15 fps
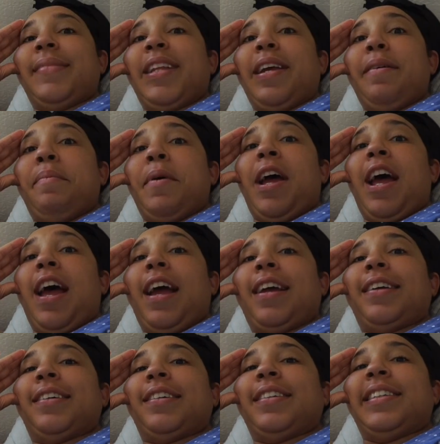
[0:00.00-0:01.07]
They're
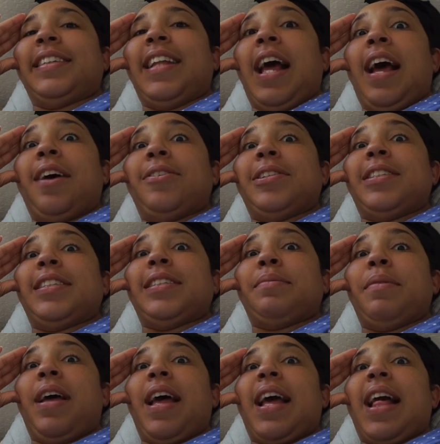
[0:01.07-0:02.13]
back. The house is
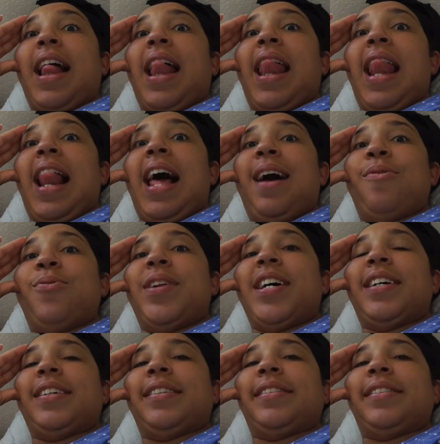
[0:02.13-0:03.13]
back loud. And